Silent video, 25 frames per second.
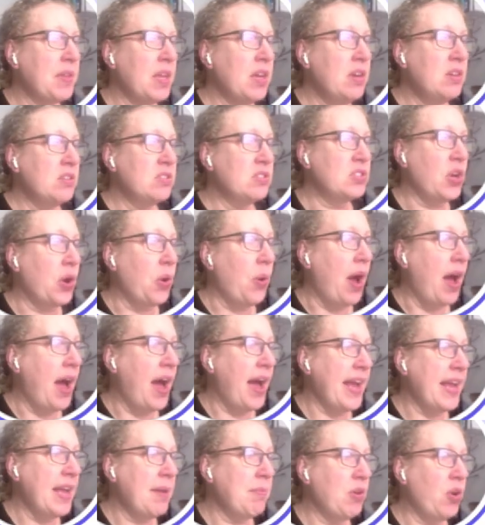So I
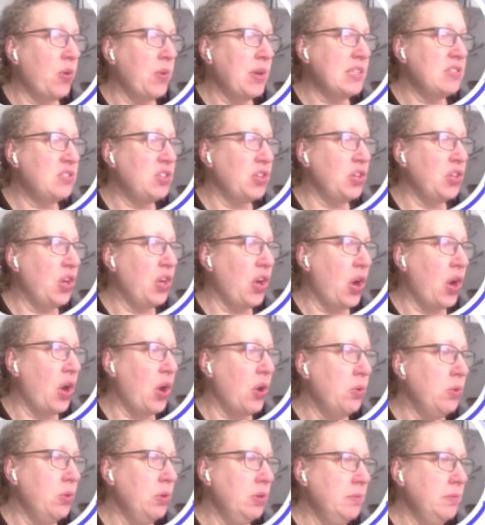am going to go